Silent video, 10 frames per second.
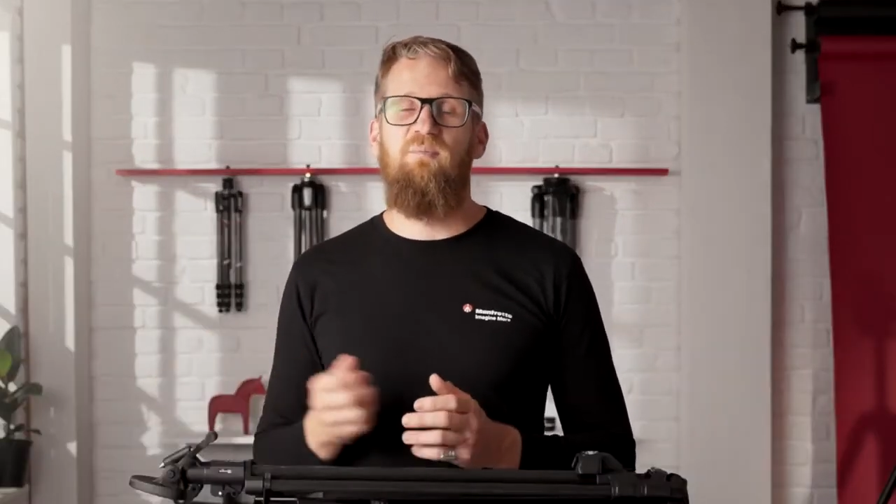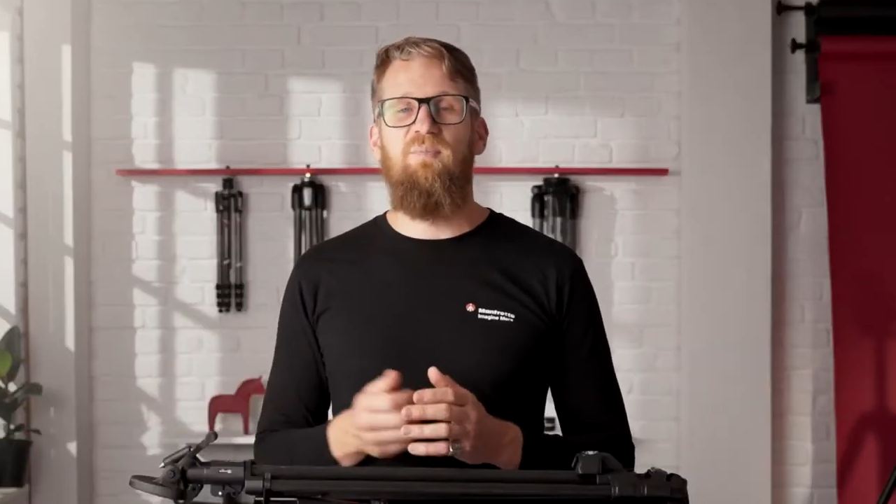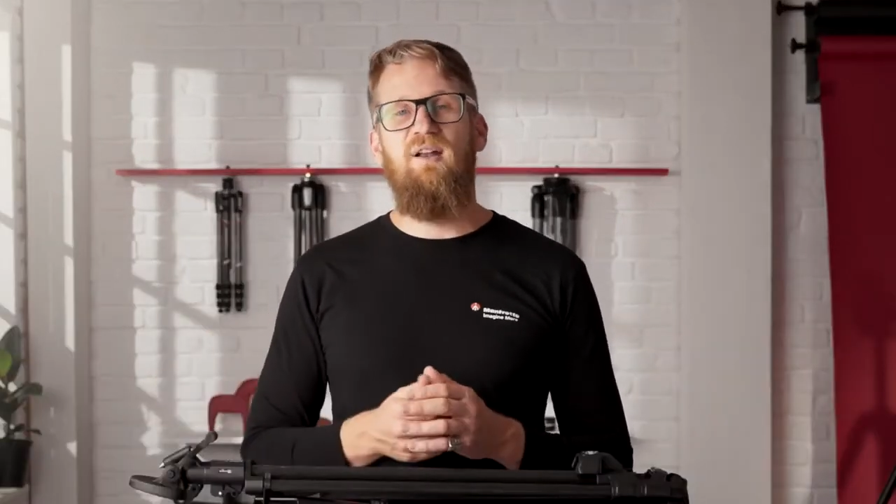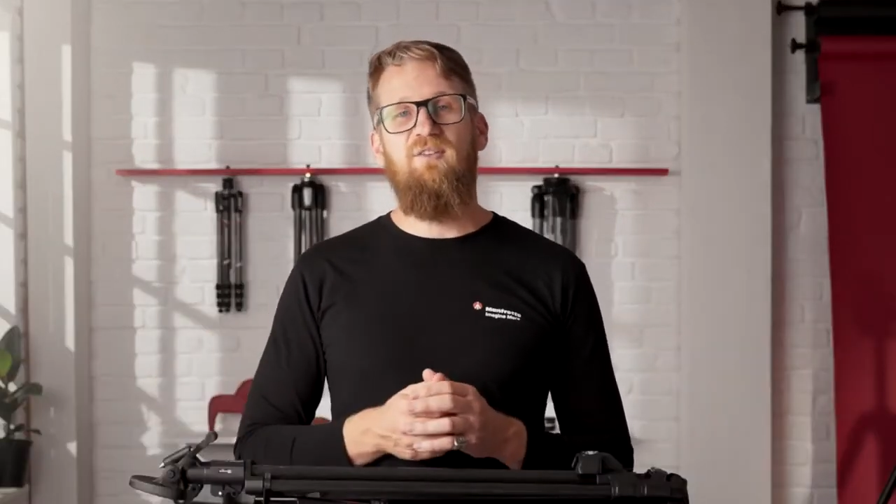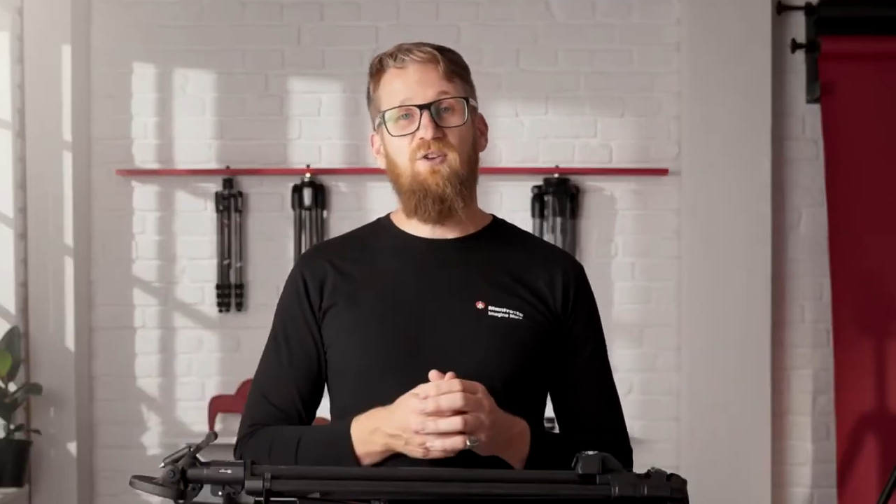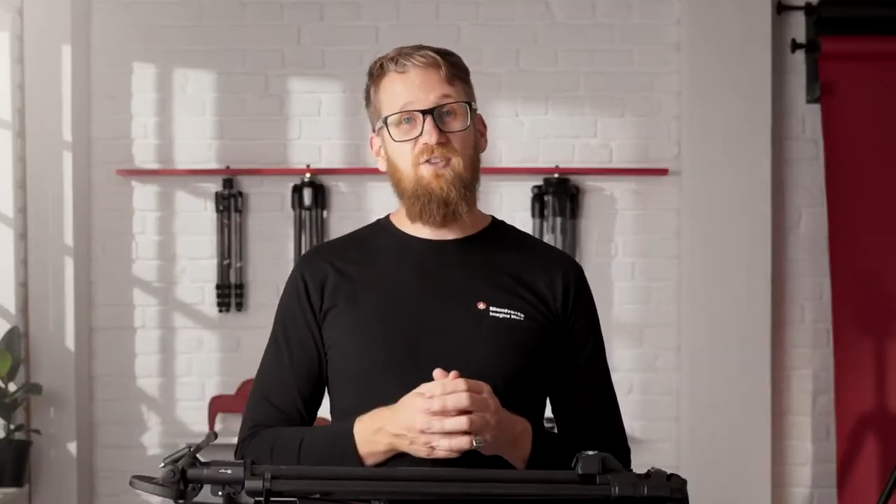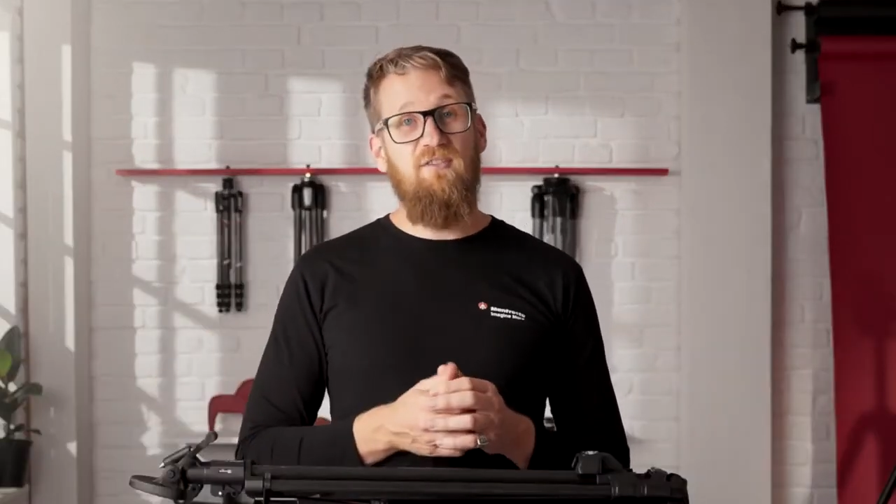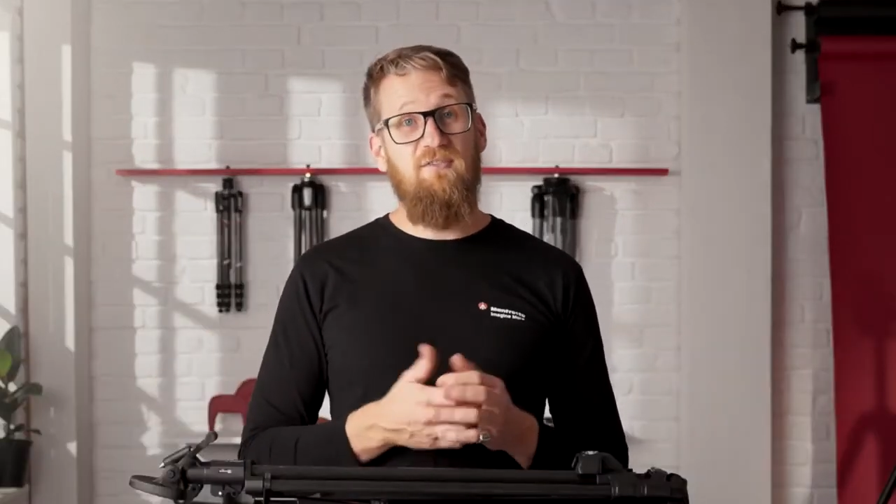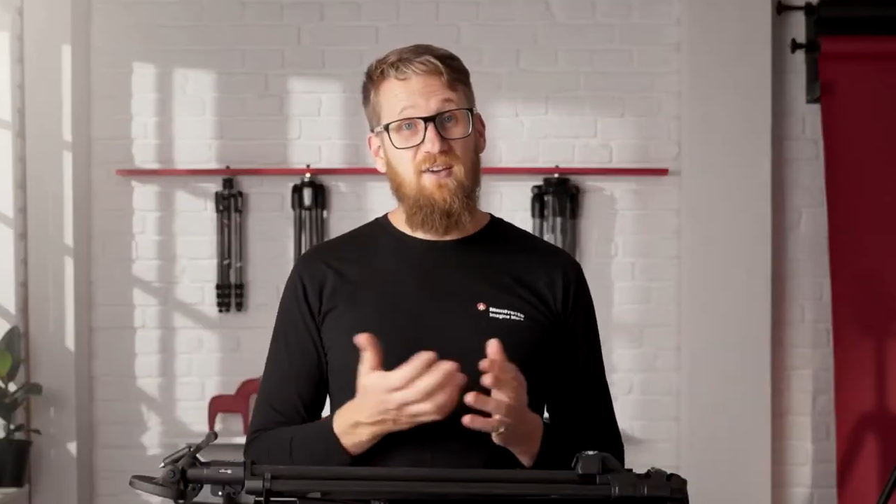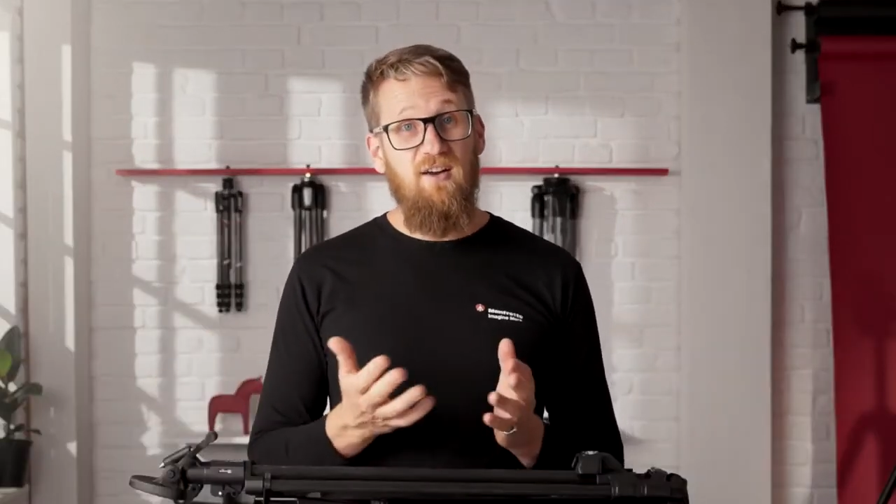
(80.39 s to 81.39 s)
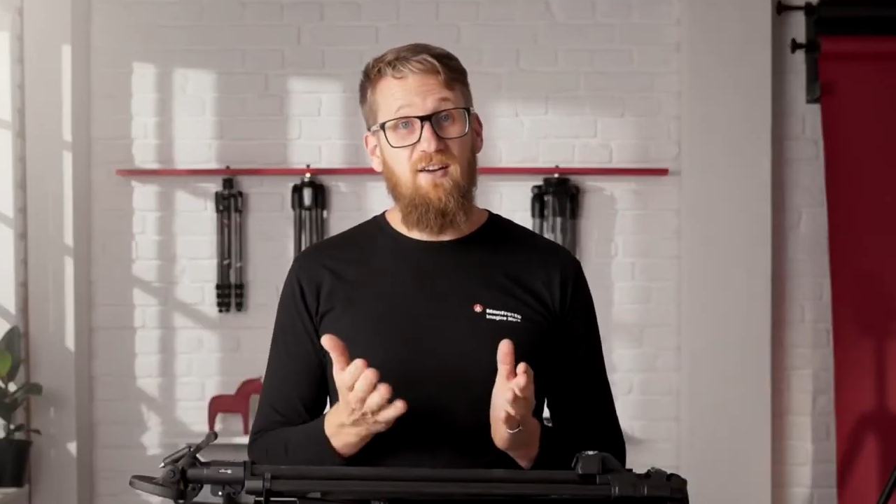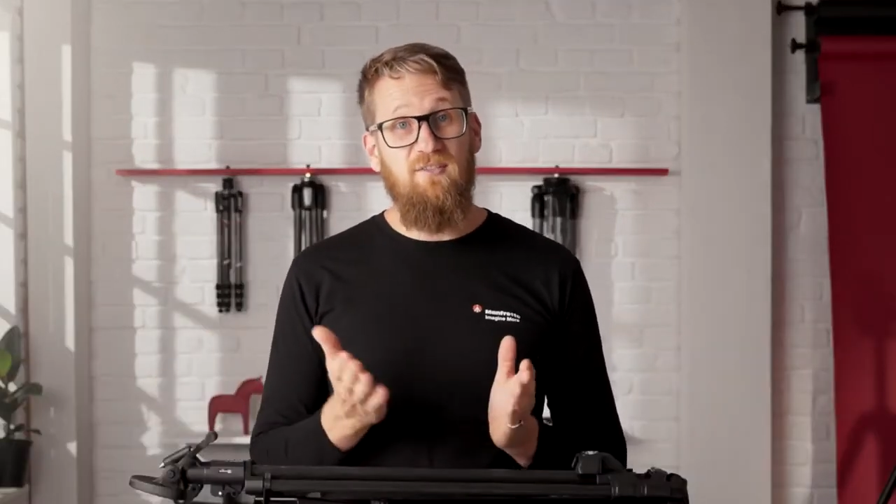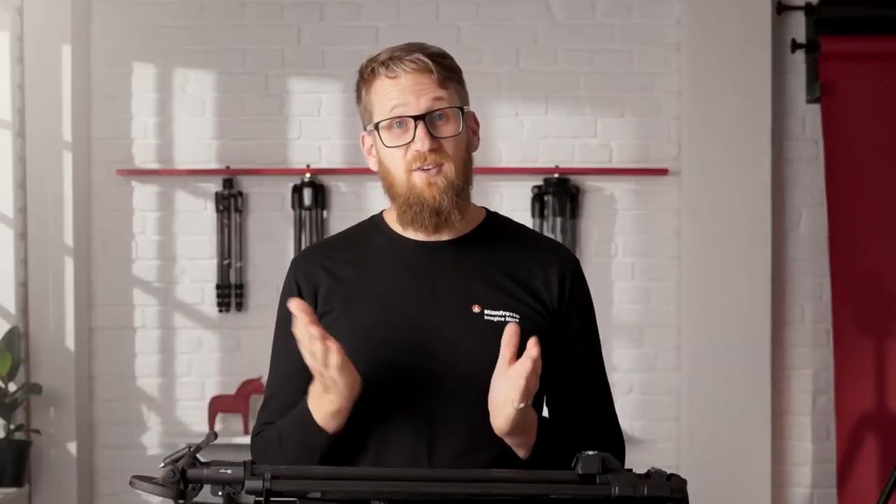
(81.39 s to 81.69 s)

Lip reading: but it's also very